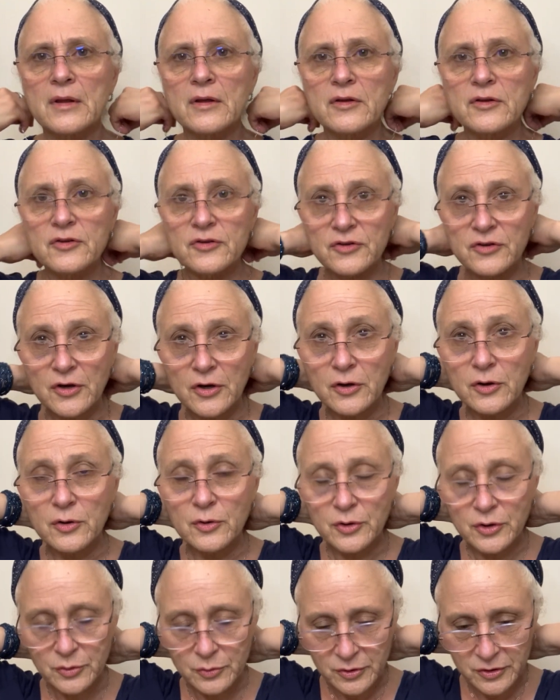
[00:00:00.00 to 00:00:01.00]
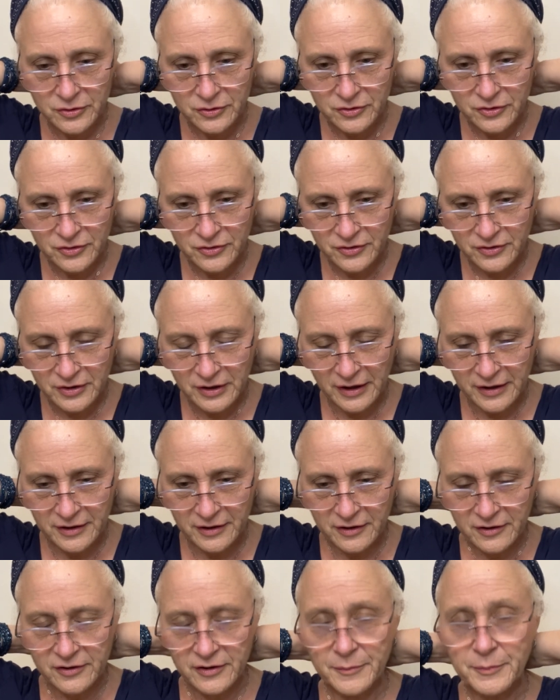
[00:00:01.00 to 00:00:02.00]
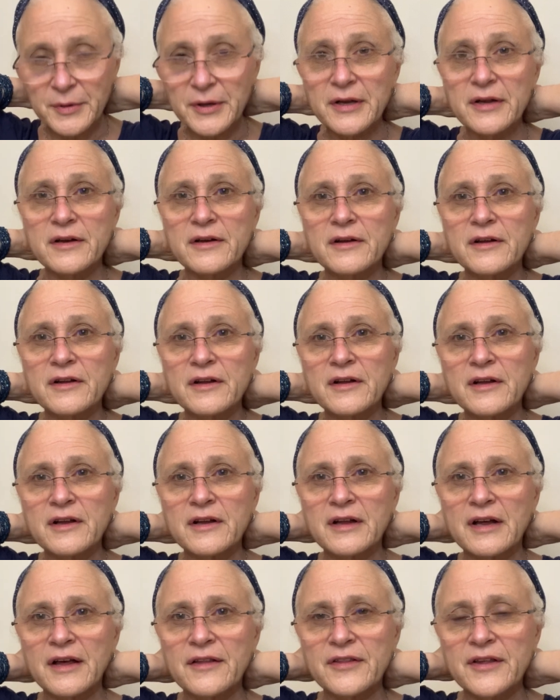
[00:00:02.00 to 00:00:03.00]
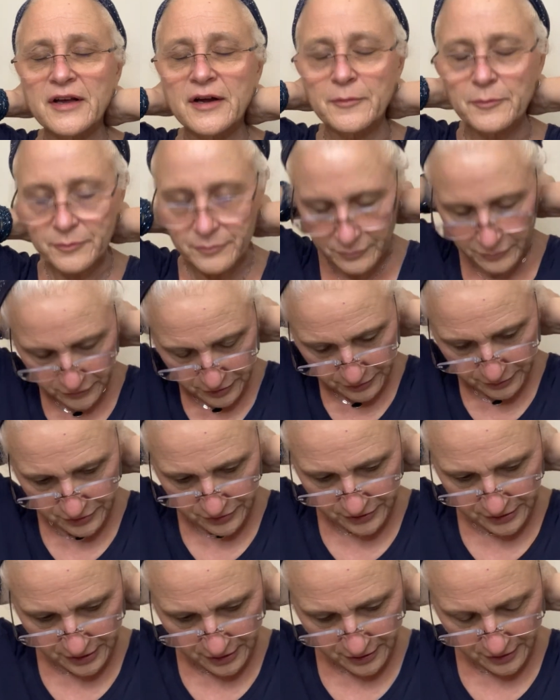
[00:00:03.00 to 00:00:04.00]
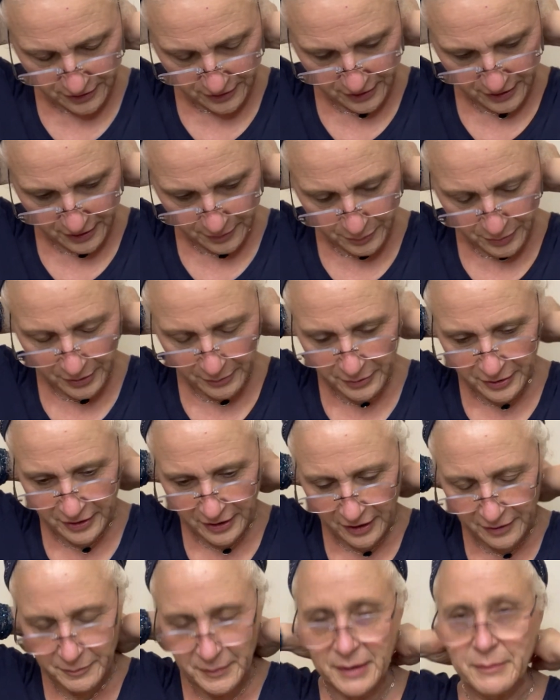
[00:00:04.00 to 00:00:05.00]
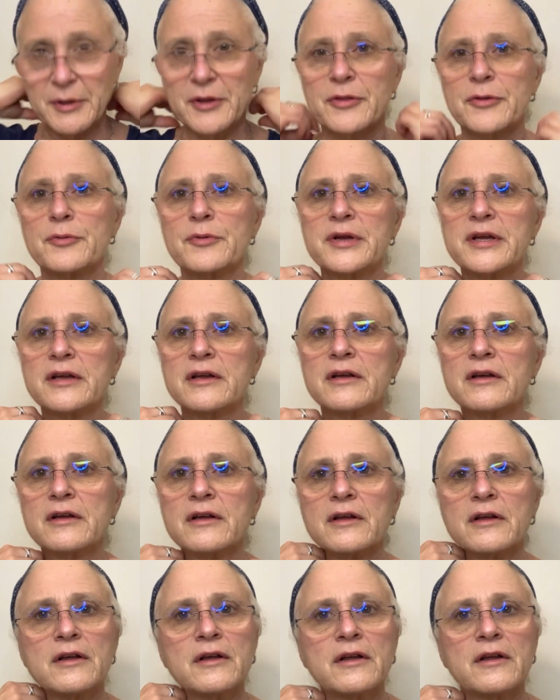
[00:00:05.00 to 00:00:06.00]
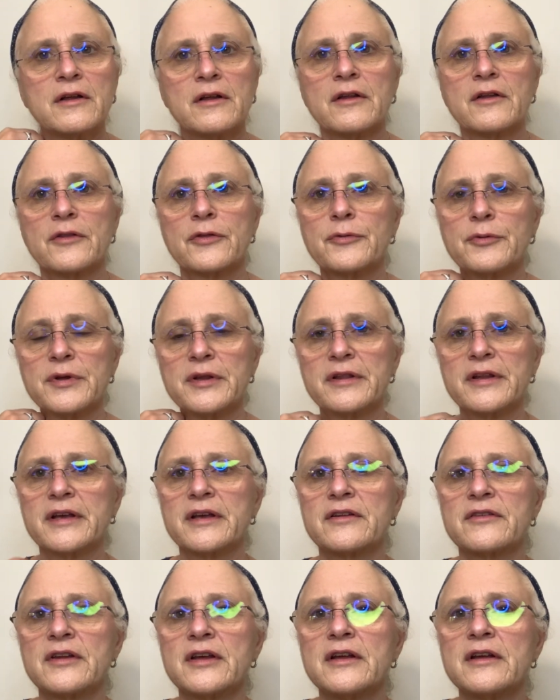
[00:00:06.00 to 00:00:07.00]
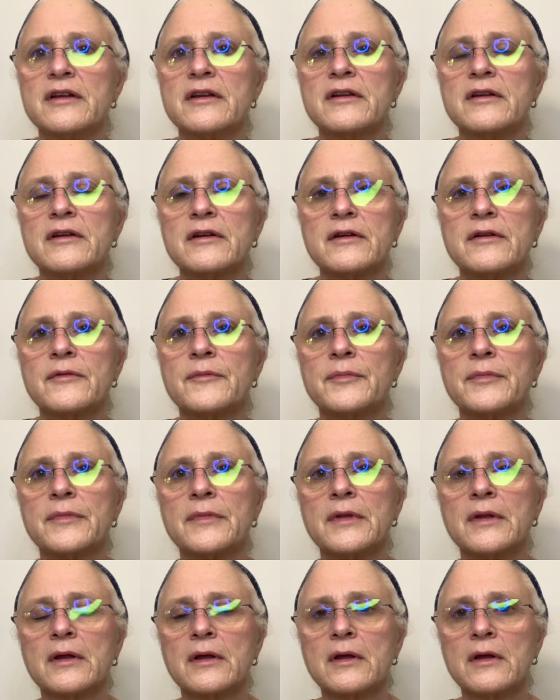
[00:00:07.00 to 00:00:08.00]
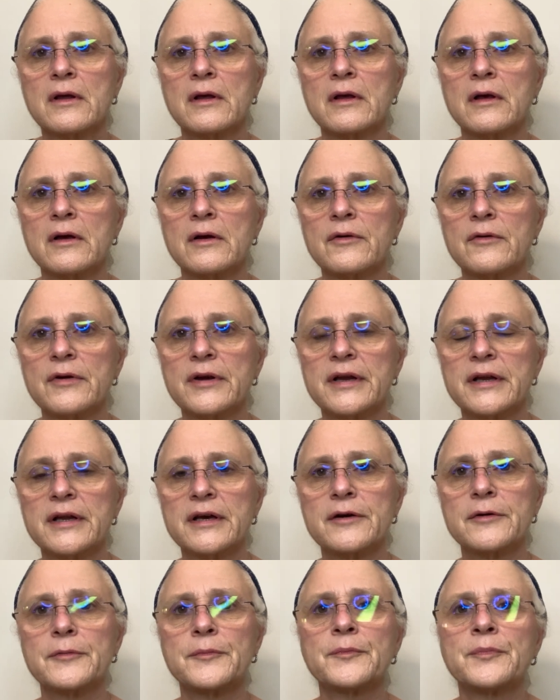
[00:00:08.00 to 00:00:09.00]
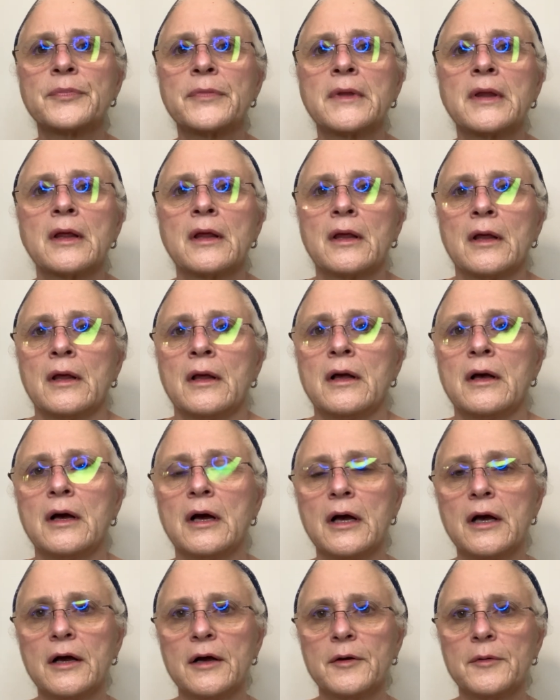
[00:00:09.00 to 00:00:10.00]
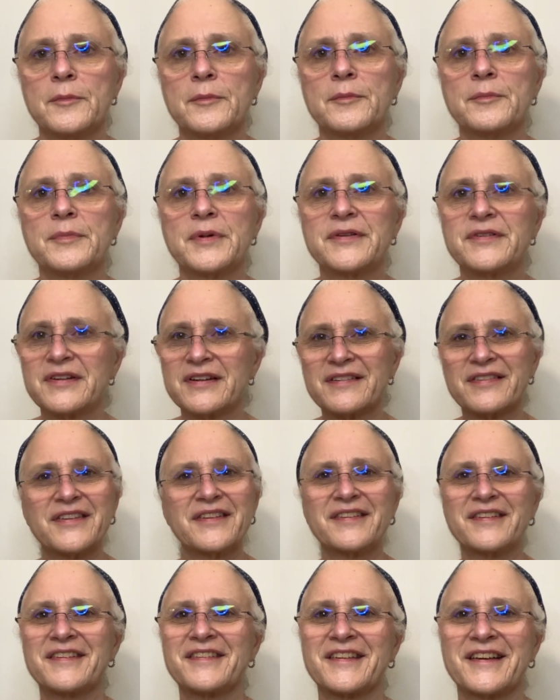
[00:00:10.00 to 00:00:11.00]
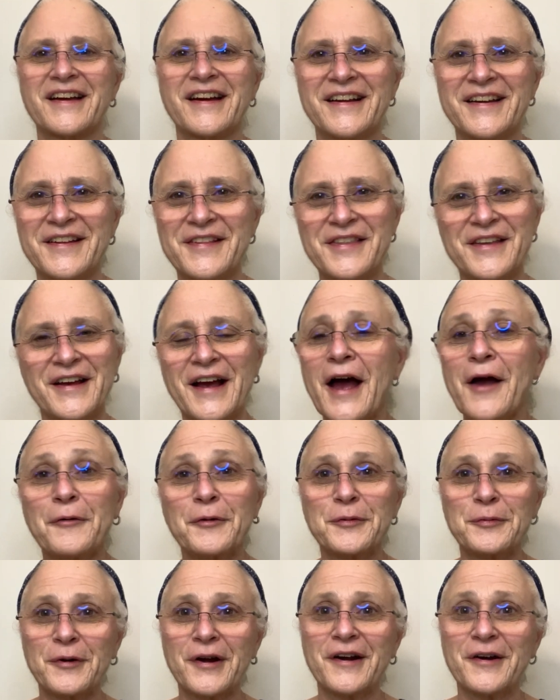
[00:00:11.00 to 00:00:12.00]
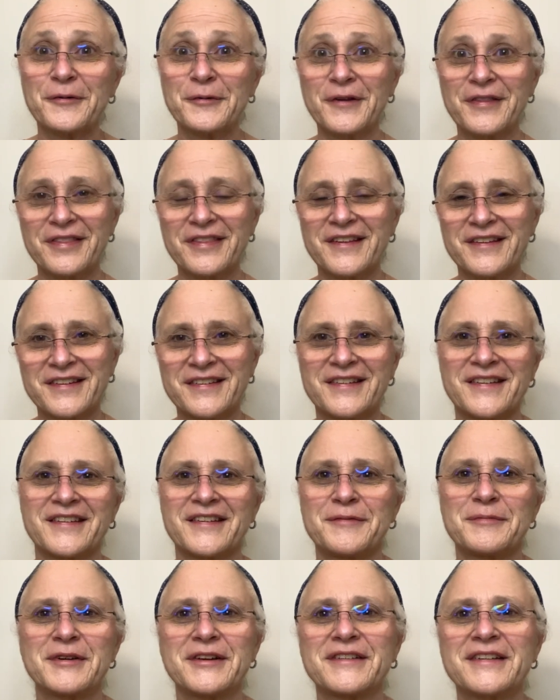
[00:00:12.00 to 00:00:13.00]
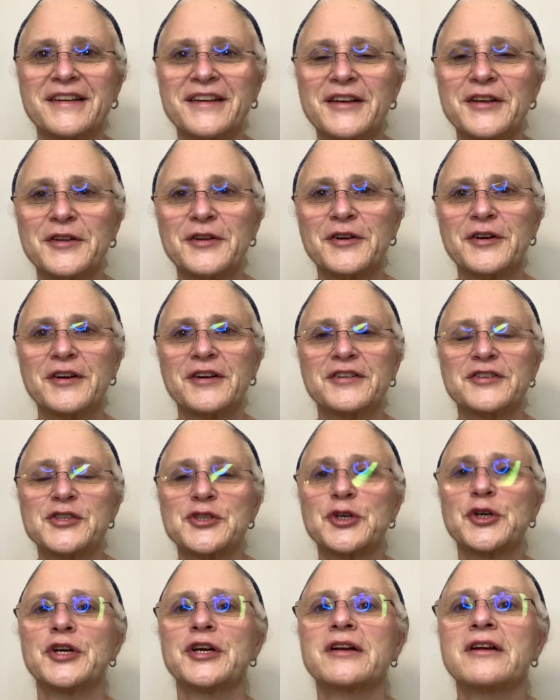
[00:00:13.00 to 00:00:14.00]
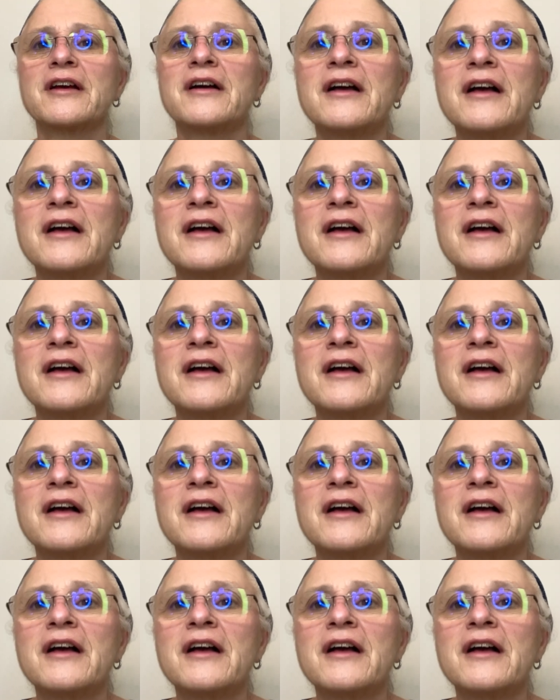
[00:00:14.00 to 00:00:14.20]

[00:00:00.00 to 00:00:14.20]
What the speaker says: So you would just kind of clip it. I think let's see, I think I probably got maybe three links in right now. But see, this is the kind of thing I would wear with this particular shirt.